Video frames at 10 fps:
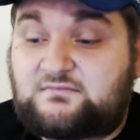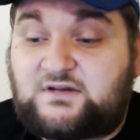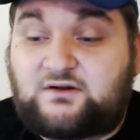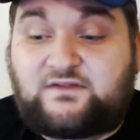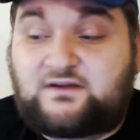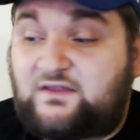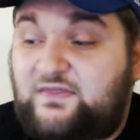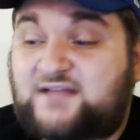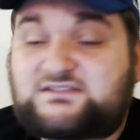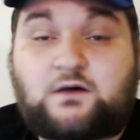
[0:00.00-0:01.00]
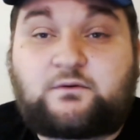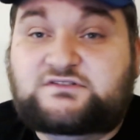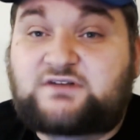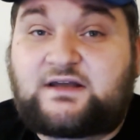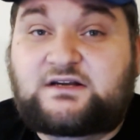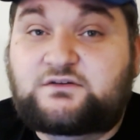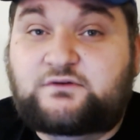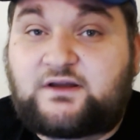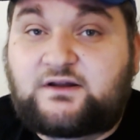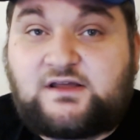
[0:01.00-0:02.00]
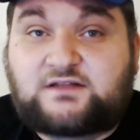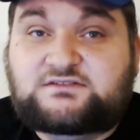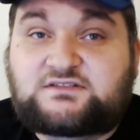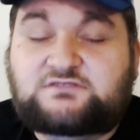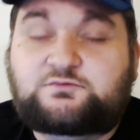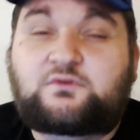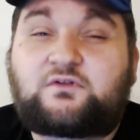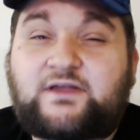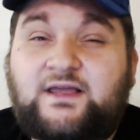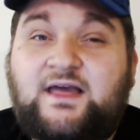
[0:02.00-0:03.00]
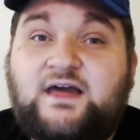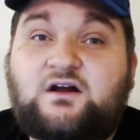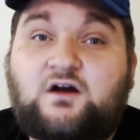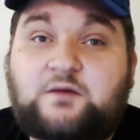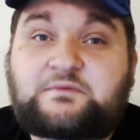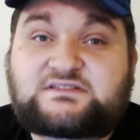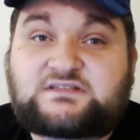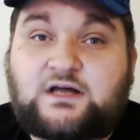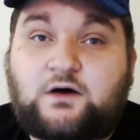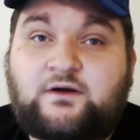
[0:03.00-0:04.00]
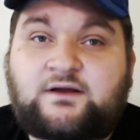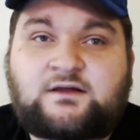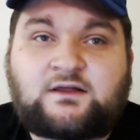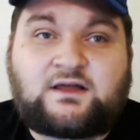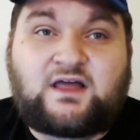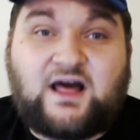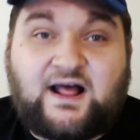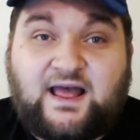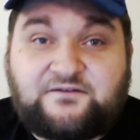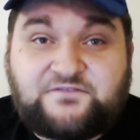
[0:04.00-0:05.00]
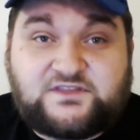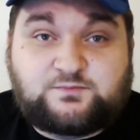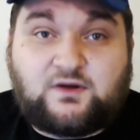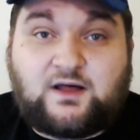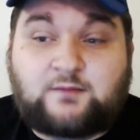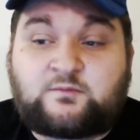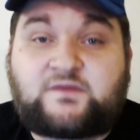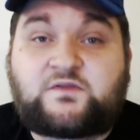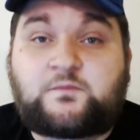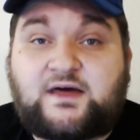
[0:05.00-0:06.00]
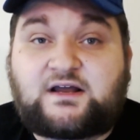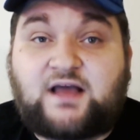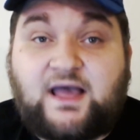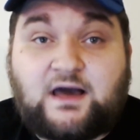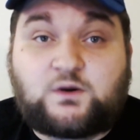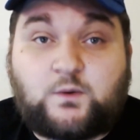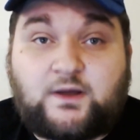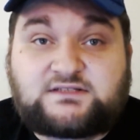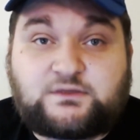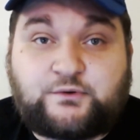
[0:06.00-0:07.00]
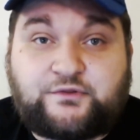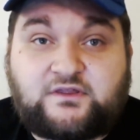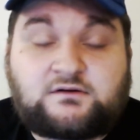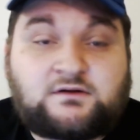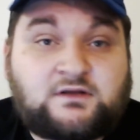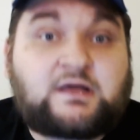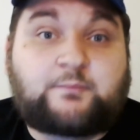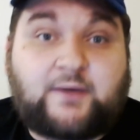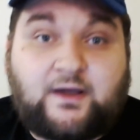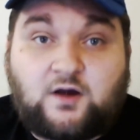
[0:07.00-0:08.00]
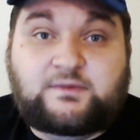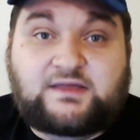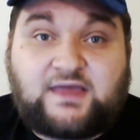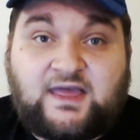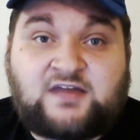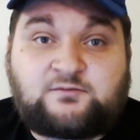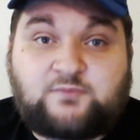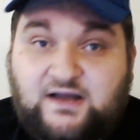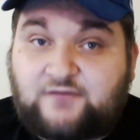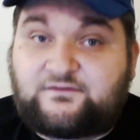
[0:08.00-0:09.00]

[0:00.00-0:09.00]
And that's all we're trying to do here. It's just we're looking at our armies and going, I have this problem in the meta. How do I deal with it? My army can't, but I have an